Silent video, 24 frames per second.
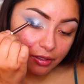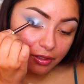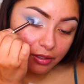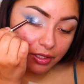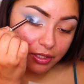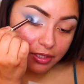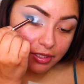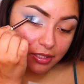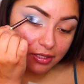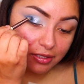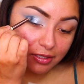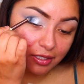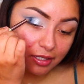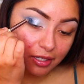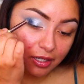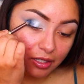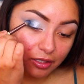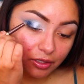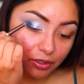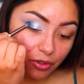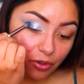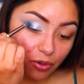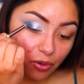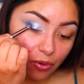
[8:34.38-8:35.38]
This is the
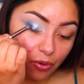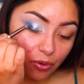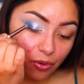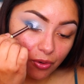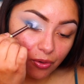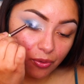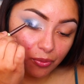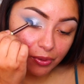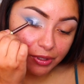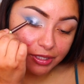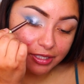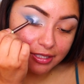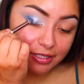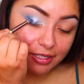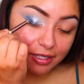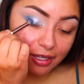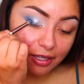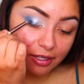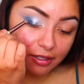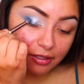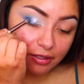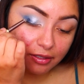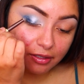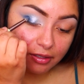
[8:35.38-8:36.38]
color Ojo once
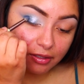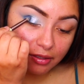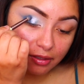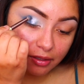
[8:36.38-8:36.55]
again.